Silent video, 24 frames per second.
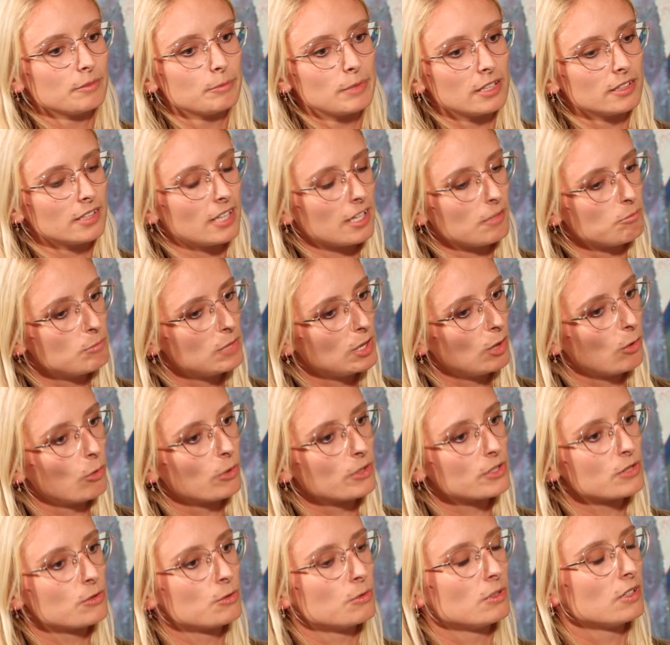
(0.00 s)
They
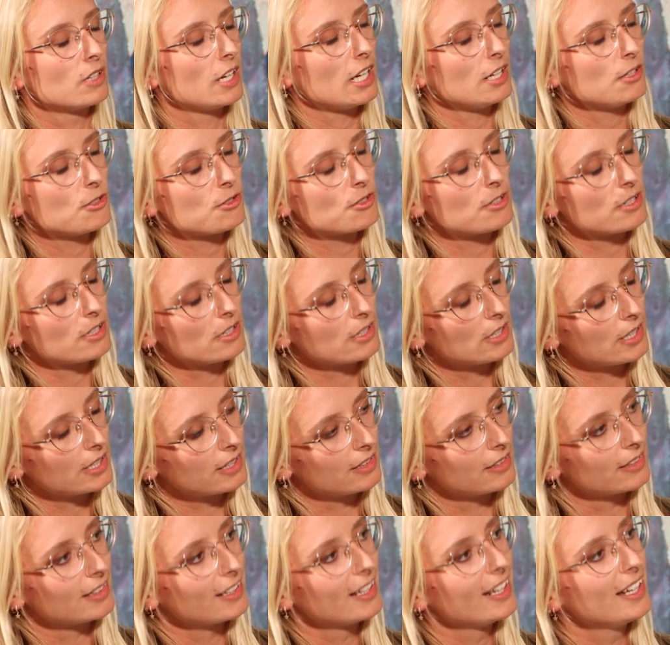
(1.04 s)
belongs to the nature,
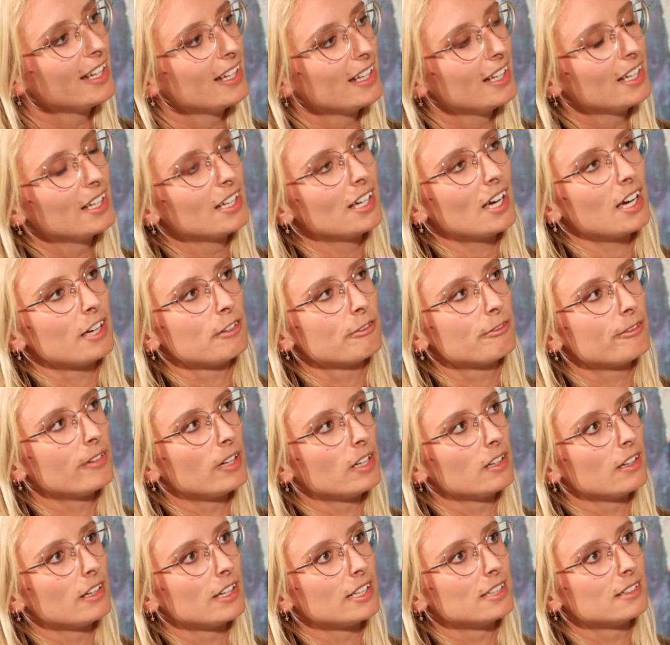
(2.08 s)
and I
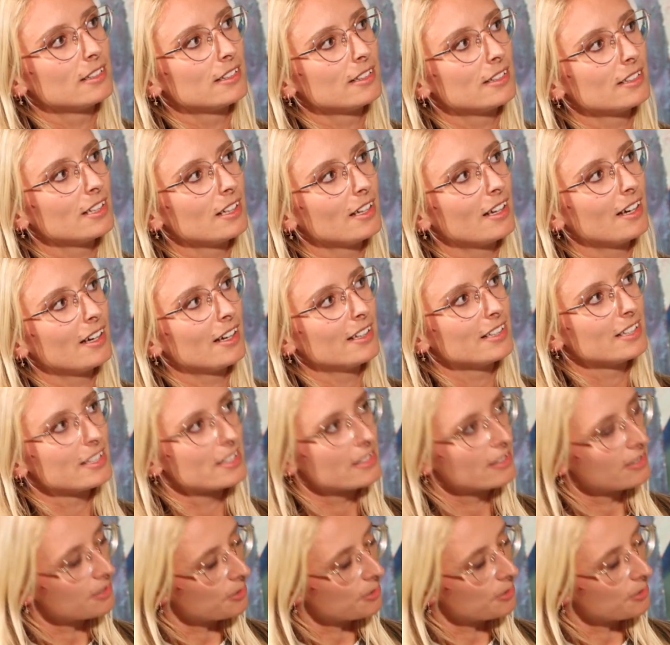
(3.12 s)
felt that this is